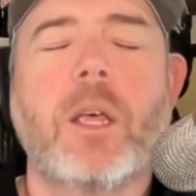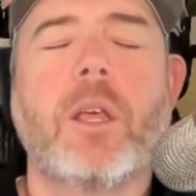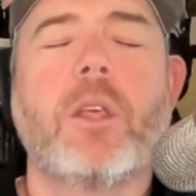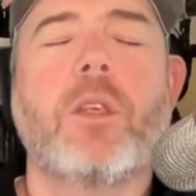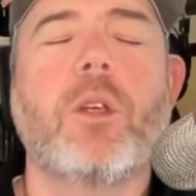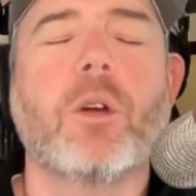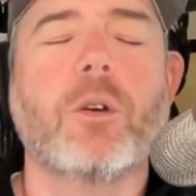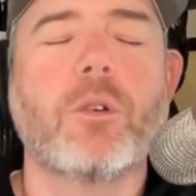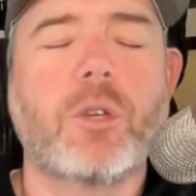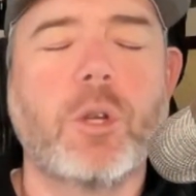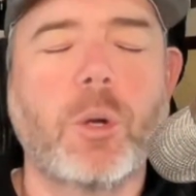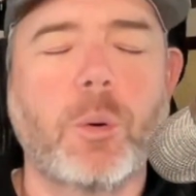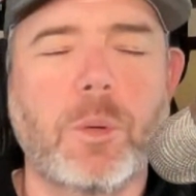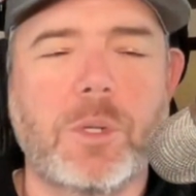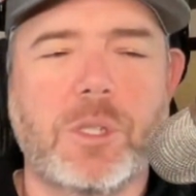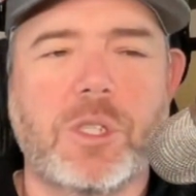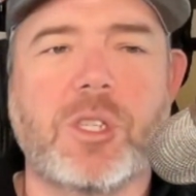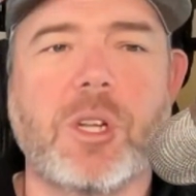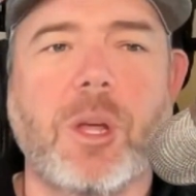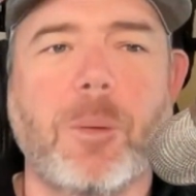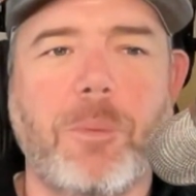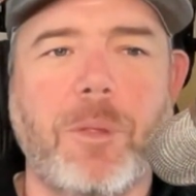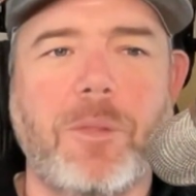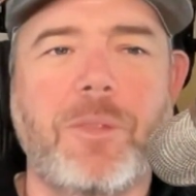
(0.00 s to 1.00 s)
You're doing
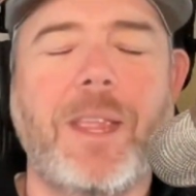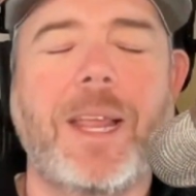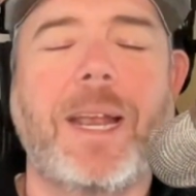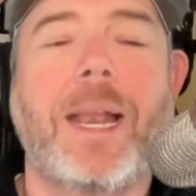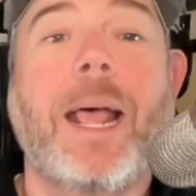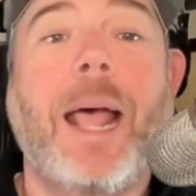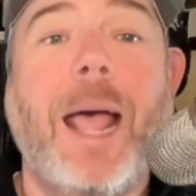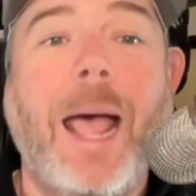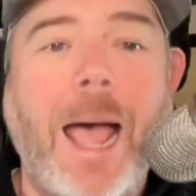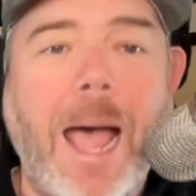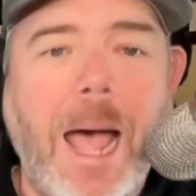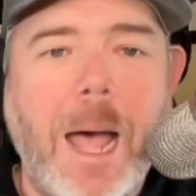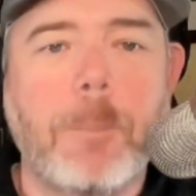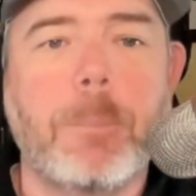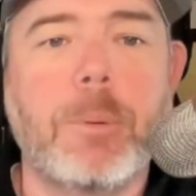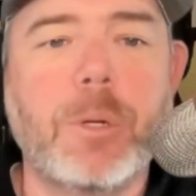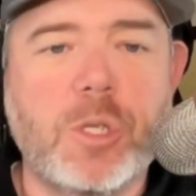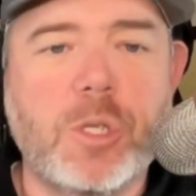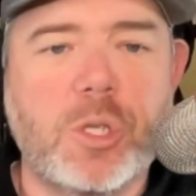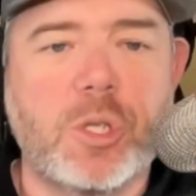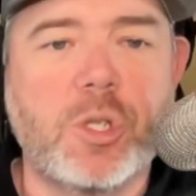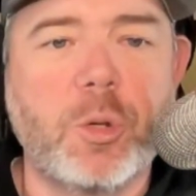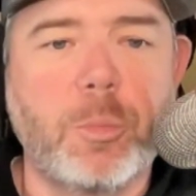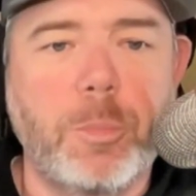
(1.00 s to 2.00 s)
something that
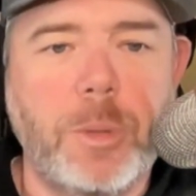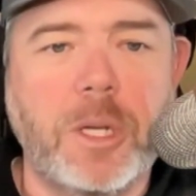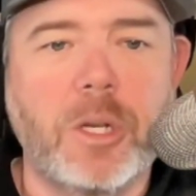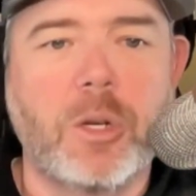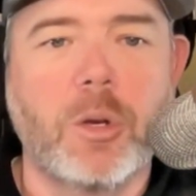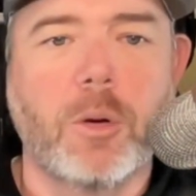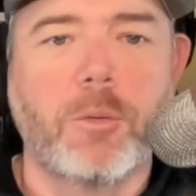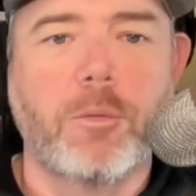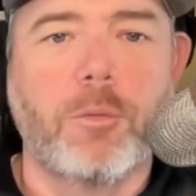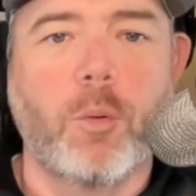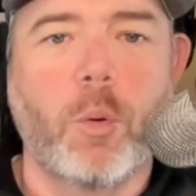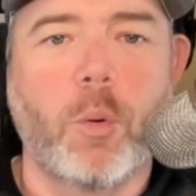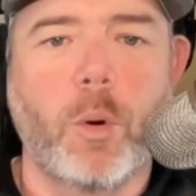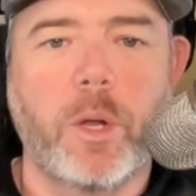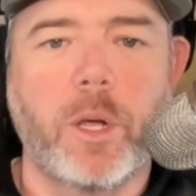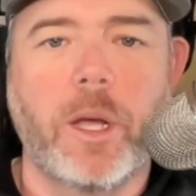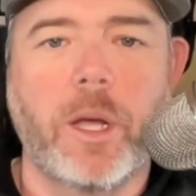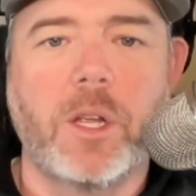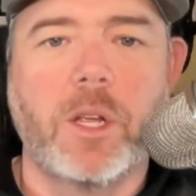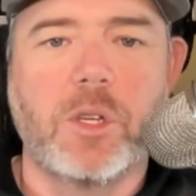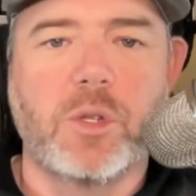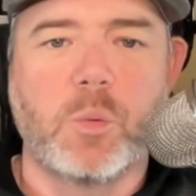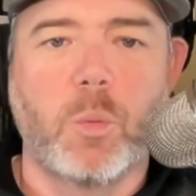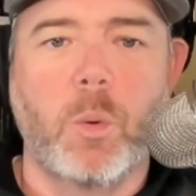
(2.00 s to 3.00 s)
happens to be good for you
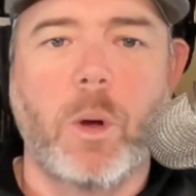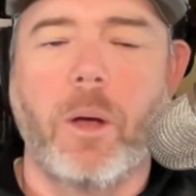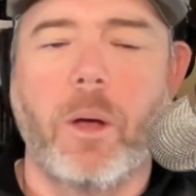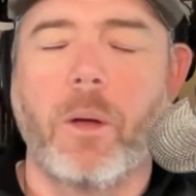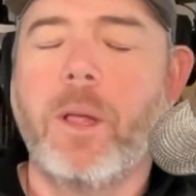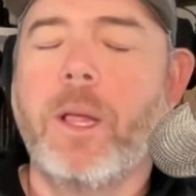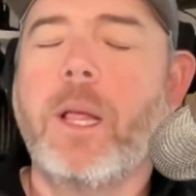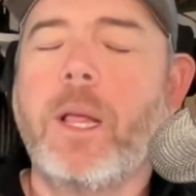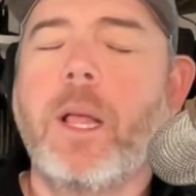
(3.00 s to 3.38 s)
as well.